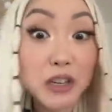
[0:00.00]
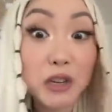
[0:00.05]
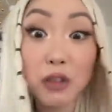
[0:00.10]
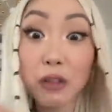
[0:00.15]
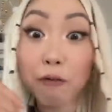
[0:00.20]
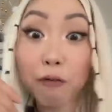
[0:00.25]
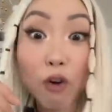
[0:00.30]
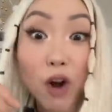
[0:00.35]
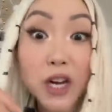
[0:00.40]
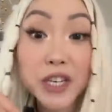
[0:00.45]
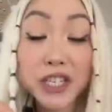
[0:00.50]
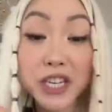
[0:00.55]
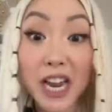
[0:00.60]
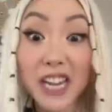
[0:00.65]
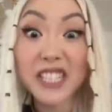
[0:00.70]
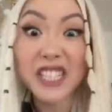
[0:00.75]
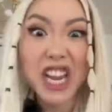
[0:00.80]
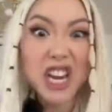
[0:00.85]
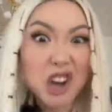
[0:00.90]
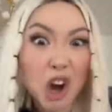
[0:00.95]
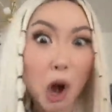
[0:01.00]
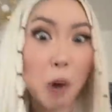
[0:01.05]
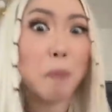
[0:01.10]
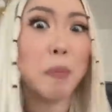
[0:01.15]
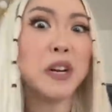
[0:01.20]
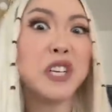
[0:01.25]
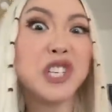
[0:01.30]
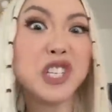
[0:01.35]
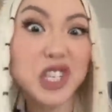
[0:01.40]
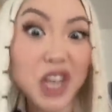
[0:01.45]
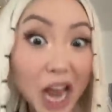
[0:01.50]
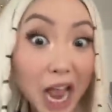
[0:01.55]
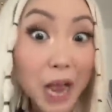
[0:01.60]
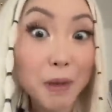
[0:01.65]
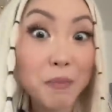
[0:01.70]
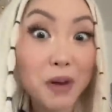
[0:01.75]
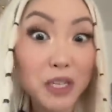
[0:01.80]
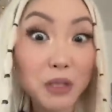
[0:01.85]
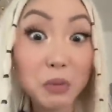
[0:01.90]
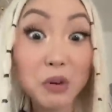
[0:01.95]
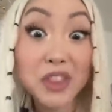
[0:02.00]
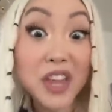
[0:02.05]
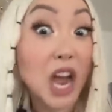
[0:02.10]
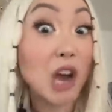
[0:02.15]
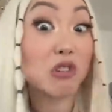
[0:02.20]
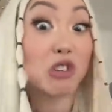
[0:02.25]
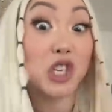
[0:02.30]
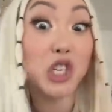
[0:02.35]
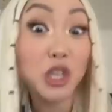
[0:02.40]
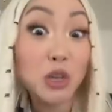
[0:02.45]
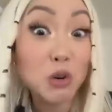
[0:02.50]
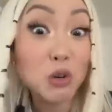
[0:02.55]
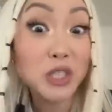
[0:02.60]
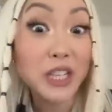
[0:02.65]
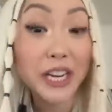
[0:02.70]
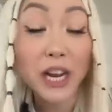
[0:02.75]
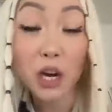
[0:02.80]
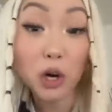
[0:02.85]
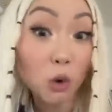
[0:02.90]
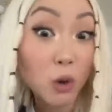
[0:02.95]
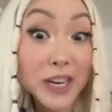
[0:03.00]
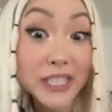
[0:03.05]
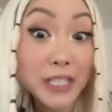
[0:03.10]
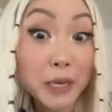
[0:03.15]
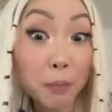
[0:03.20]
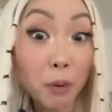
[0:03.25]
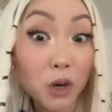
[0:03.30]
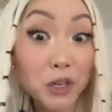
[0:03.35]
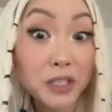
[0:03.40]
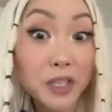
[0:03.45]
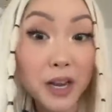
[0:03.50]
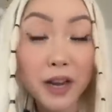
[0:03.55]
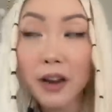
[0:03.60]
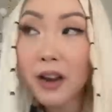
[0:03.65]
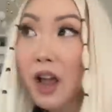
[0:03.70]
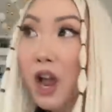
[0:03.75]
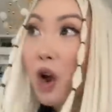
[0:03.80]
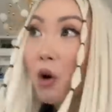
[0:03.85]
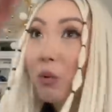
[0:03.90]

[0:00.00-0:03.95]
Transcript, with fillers: to the front desk in her pajamas without shoes like a crazy person,